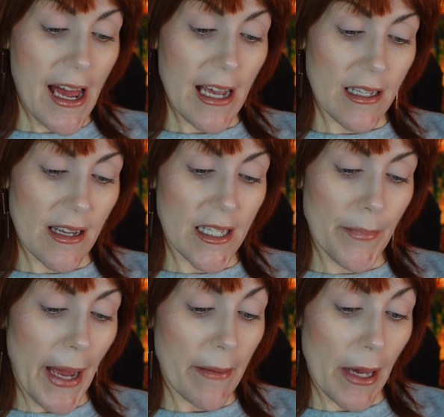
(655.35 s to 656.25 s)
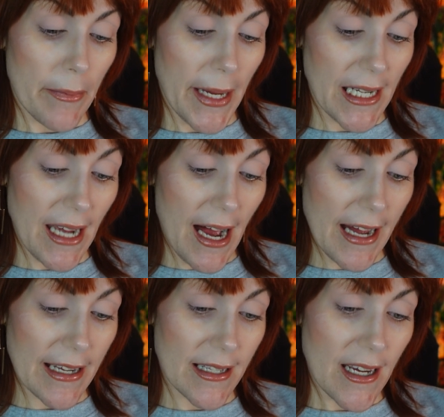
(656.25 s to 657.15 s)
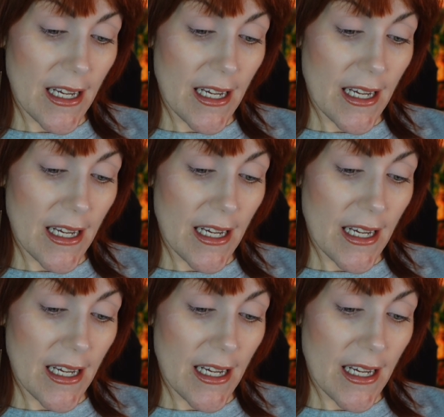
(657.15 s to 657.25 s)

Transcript: Essence Bye Bye Panda Eyes